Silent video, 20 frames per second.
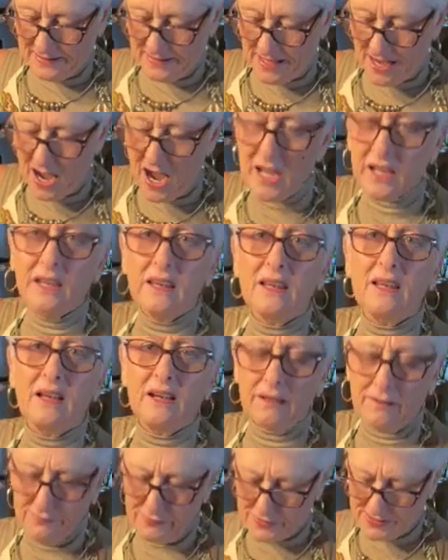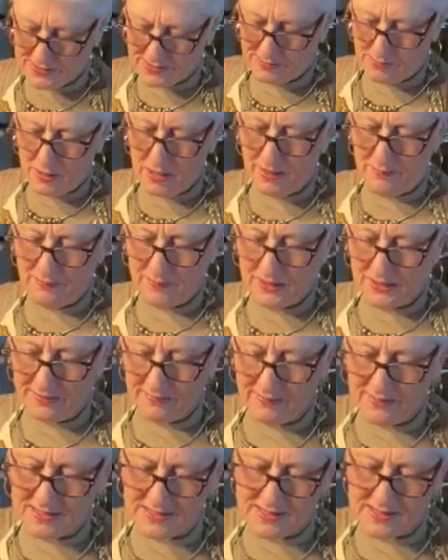I love this
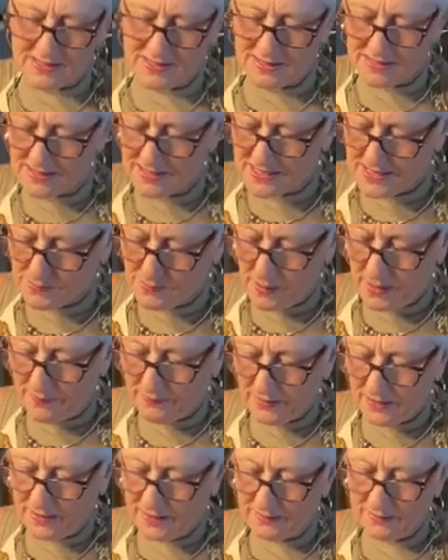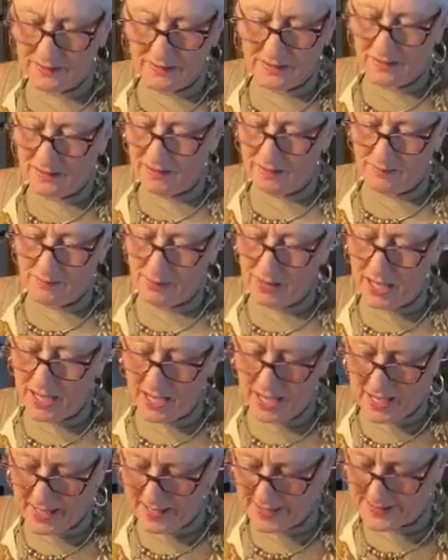pumpkin, these pumpkin
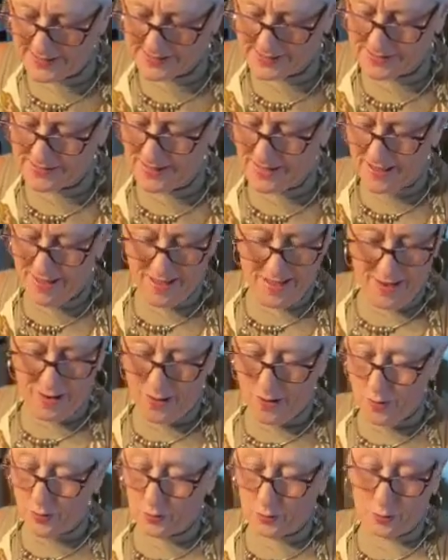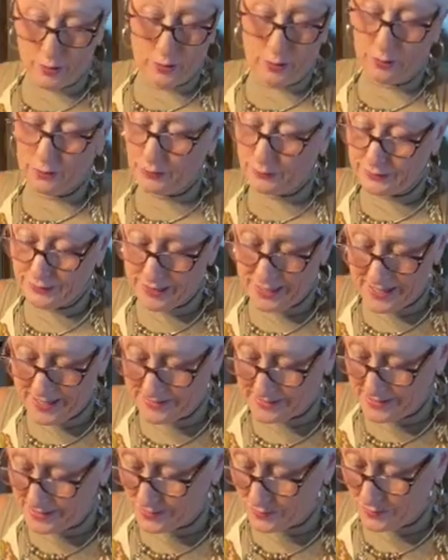pies, or
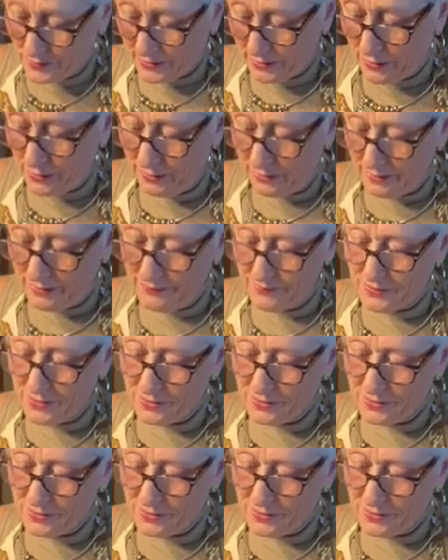kolokotes as we call them.